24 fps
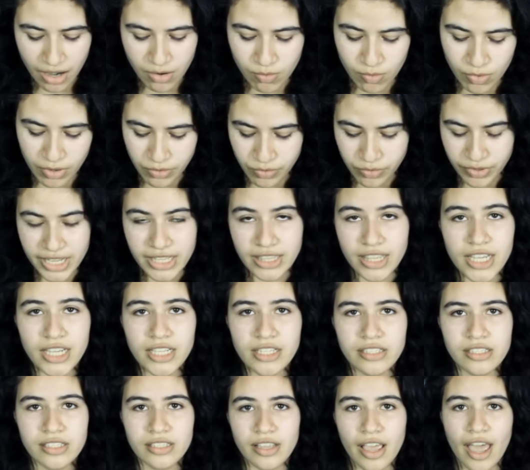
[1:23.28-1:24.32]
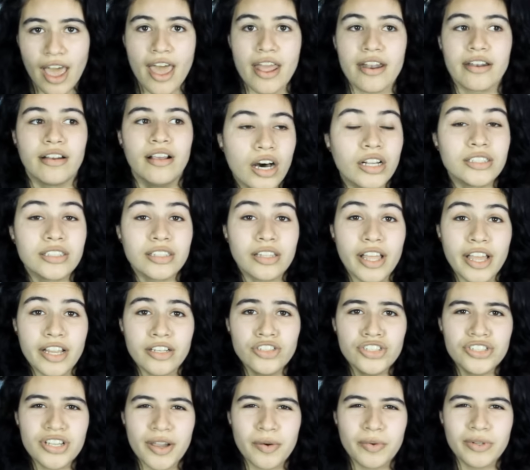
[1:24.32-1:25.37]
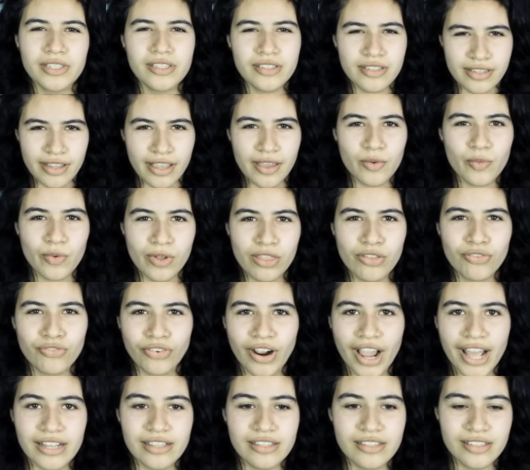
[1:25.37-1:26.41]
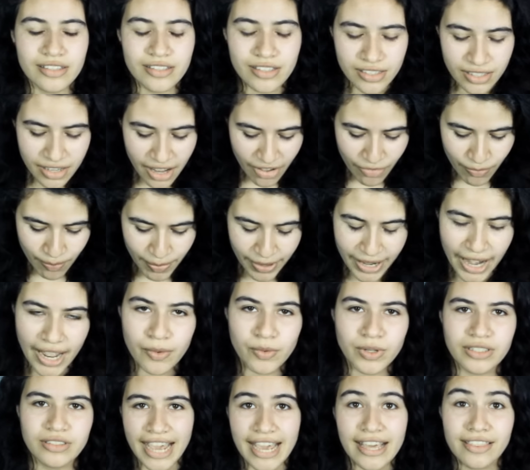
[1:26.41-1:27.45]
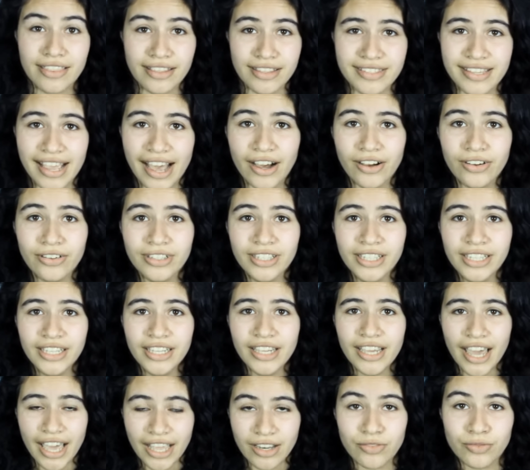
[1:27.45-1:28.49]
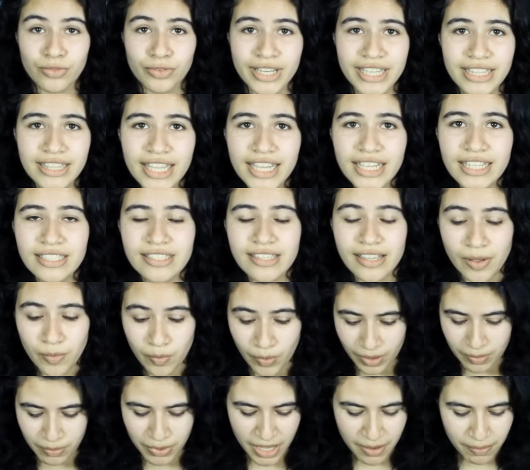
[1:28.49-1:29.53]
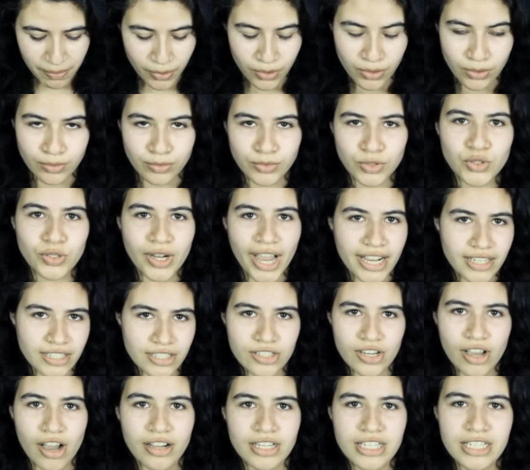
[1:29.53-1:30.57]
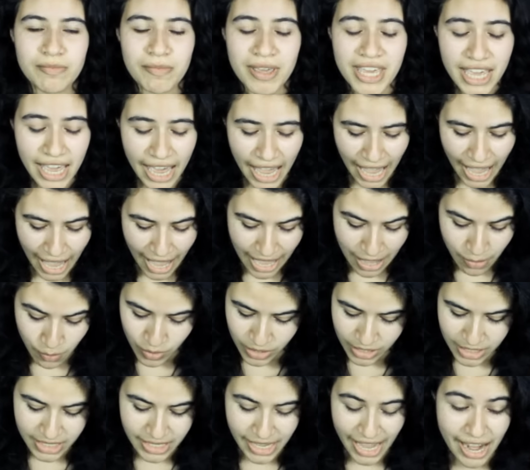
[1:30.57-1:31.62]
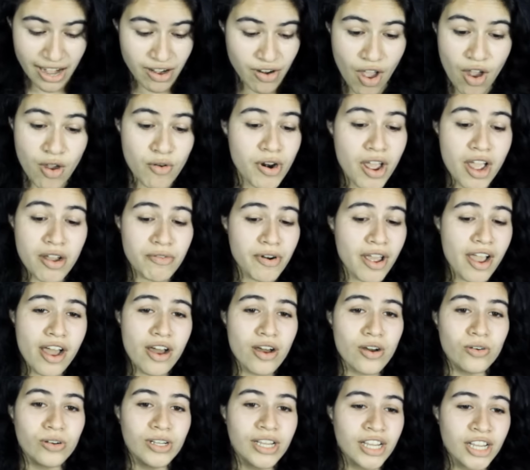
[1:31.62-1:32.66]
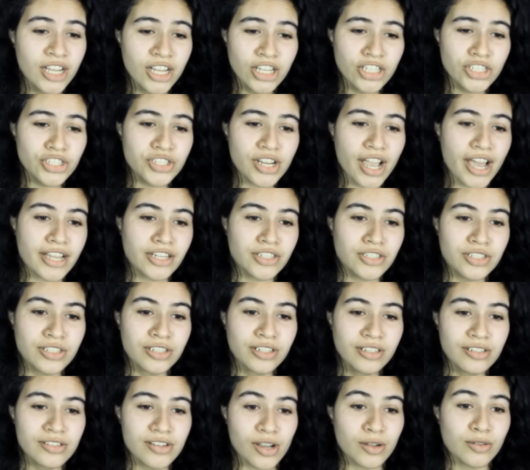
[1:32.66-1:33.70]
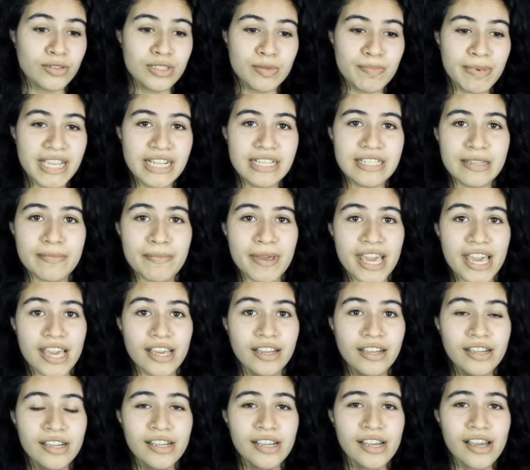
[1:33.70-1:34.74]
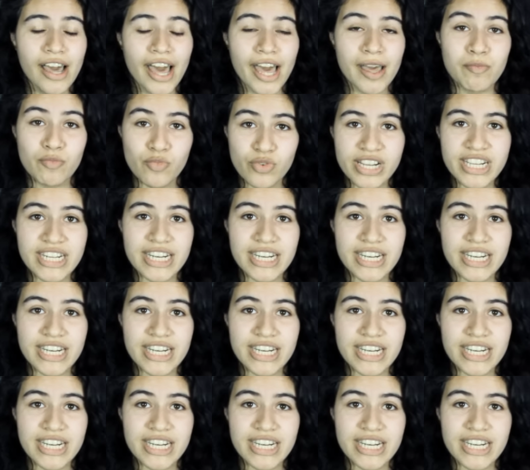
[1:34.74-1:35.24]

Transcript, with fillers: and would read this and on lunch I would sit with friends and stuff but I would take this out and read this and when people tried to talk to me I would say no no no shush don't speak to me I'm